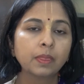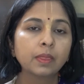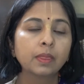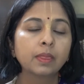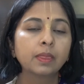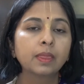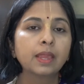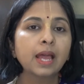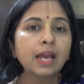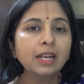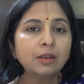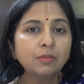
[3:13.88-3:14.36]

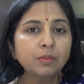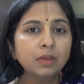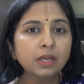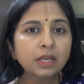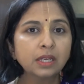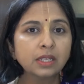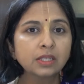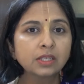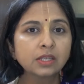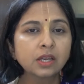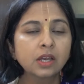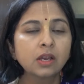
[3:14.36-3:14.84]
That
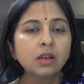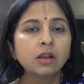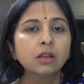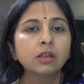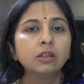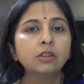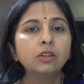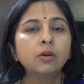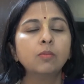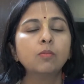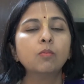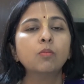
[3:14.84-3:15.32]
means
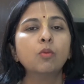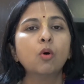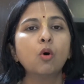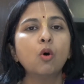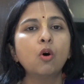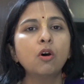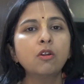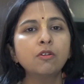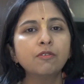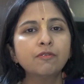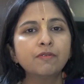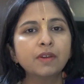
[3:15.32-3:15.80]
the
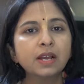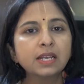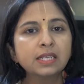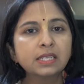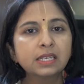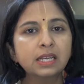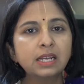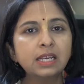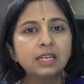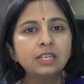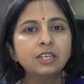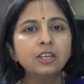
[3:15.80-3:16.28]
more
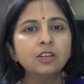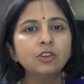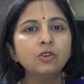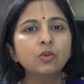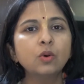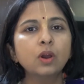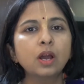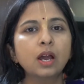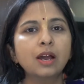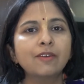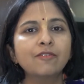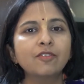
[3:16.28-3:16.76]
facility you
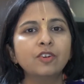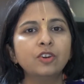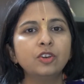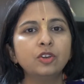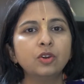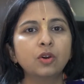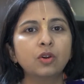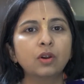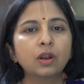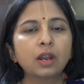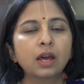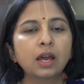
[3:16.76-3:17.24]
have in
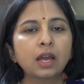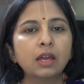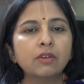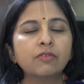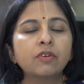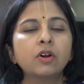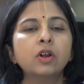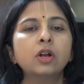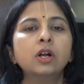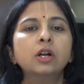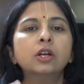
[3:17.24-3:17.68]
your life,